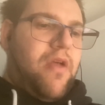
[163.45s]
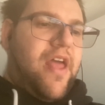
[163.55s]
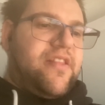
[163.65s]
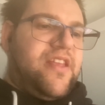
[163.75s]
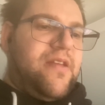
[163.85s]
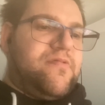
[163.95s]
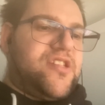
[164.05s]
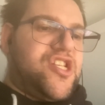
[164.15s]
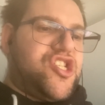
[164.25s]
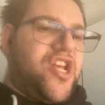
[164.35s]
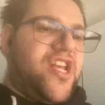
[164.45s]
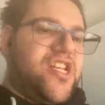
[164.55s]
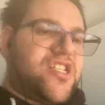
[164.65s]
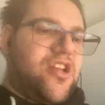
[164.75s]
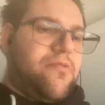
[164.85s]
at the MCG
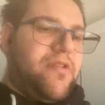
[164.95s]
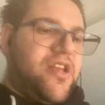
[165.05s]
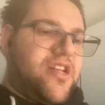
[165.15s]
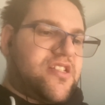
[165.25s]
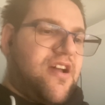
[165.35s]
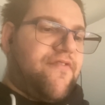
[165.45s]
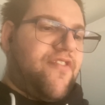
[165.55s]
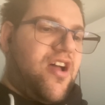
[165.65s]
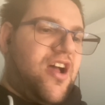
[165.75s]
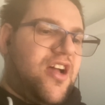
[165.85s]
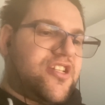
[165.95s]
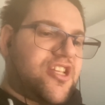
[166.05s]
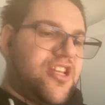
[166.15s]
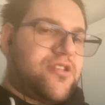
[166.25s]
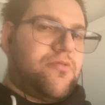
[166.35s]
it's going to be a tougher
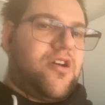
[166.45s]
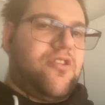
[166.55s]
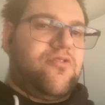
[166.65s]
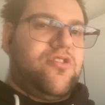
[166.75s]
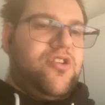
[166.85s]
ask as well.